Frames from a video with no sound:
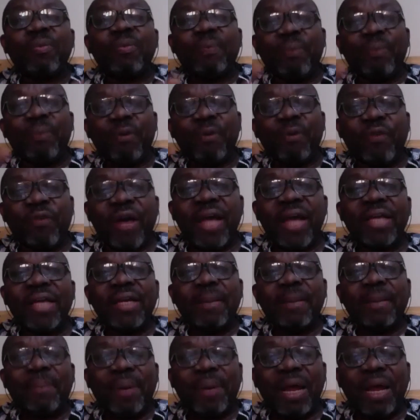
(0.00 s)
provide a
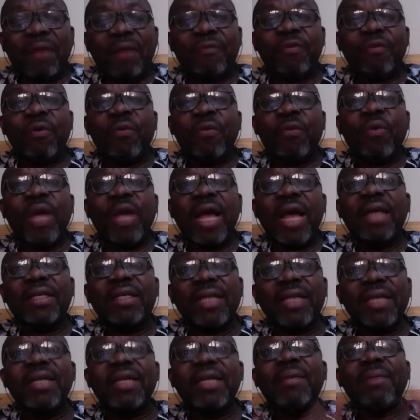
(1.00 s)
platform where I tell
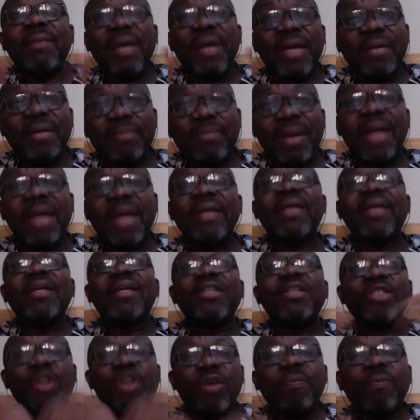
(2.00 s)
them, hey, man,
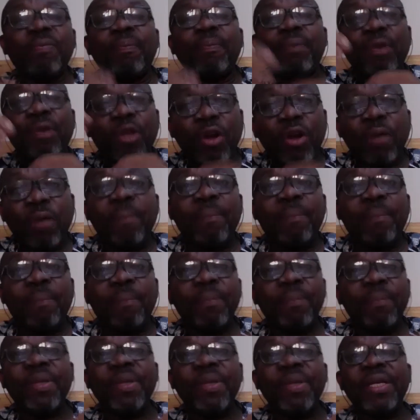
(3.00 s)
don't lump
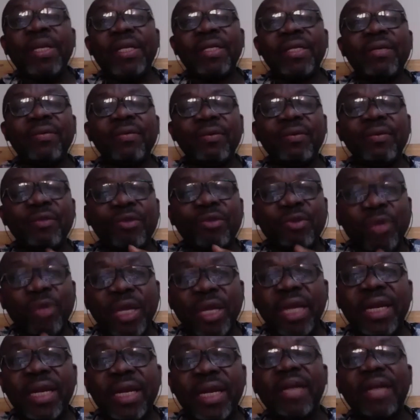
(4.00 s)
me
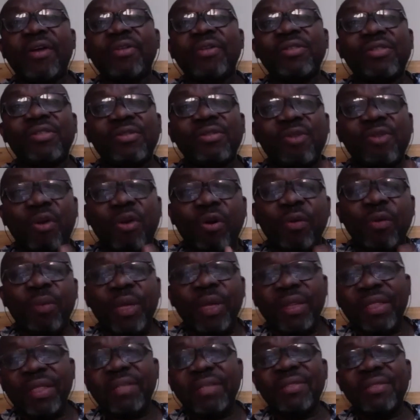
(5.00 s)
together. Don't call me
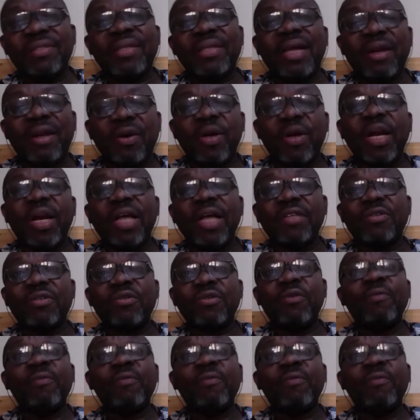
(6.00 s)
this and all that. So